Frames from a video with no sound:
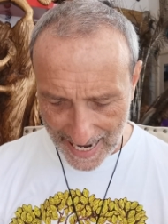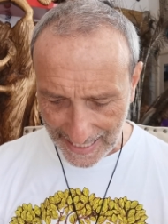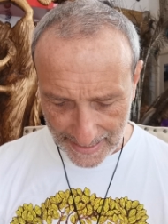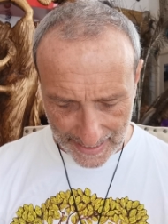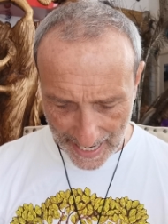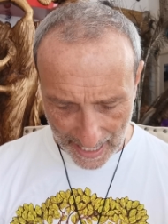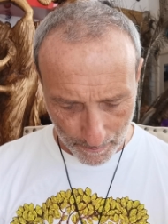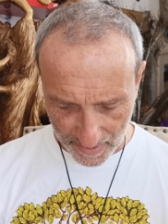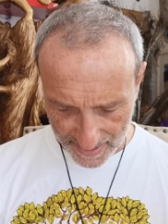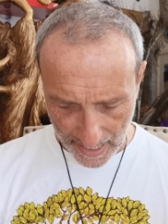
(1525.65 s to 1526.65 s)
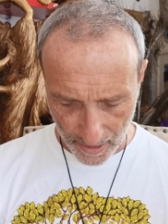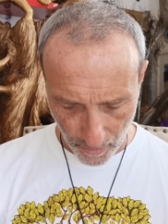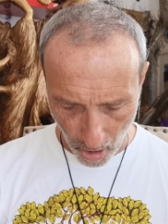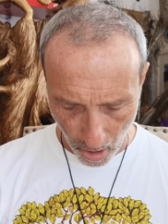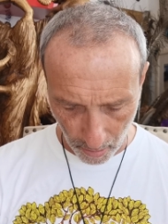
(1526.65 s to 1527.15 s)
ninety-nine percent
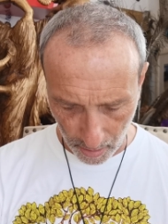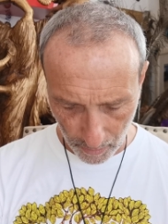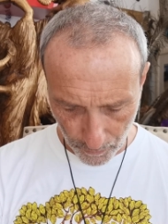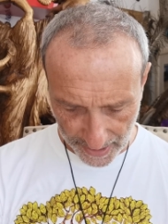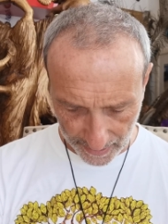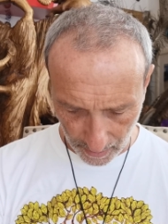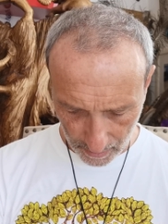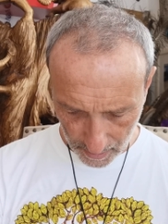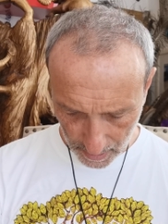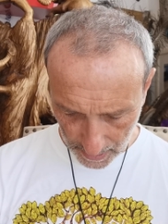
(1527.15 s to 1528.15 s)
are all real,